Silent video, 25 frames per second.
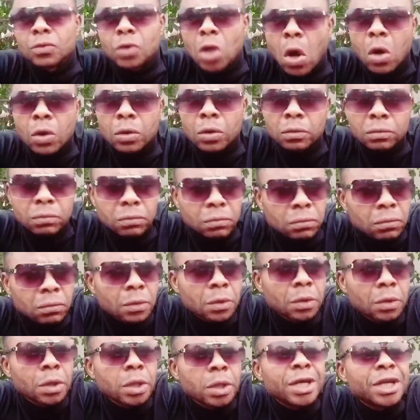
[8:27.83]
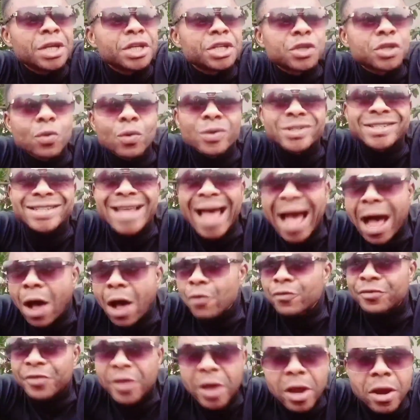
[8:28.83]
No, she was
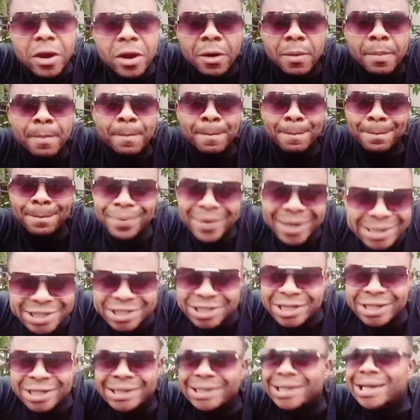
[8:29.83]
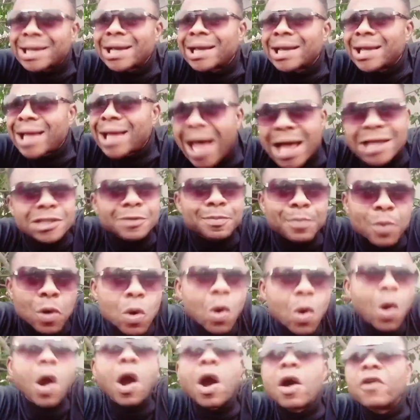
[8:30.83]
out there preaching the
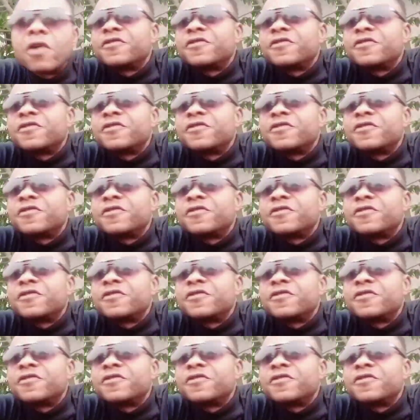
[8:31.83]
gospel